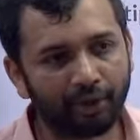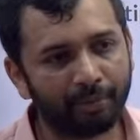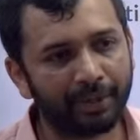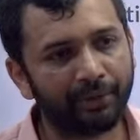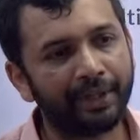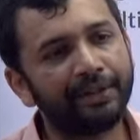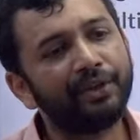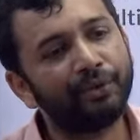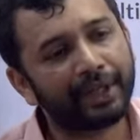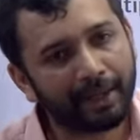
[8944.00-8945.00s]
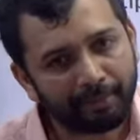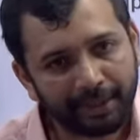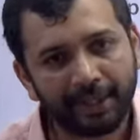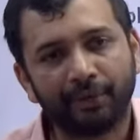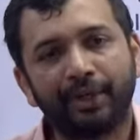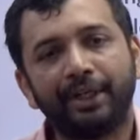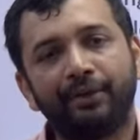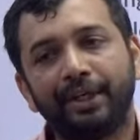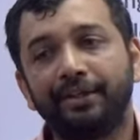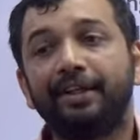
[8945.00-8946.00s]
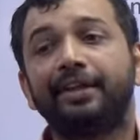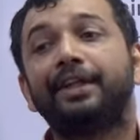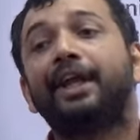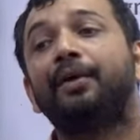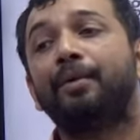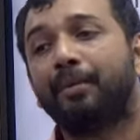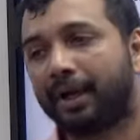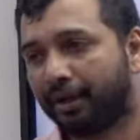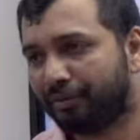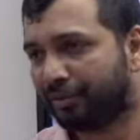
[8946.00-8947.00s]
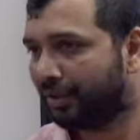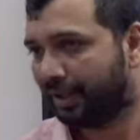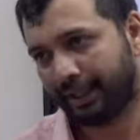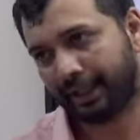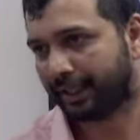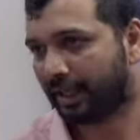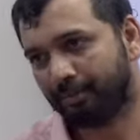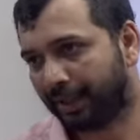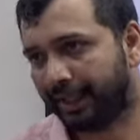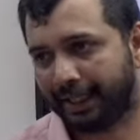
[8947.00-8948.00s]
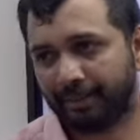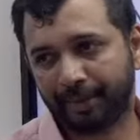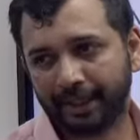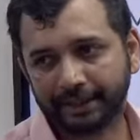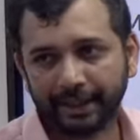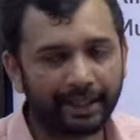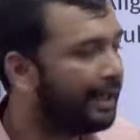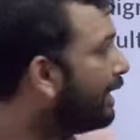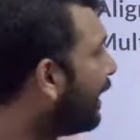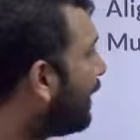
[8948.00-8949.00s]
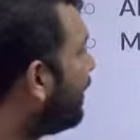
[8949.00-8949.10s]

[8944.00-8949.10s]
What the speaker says: November 26, we kept January 26 in the remember of that complete independence. Right, that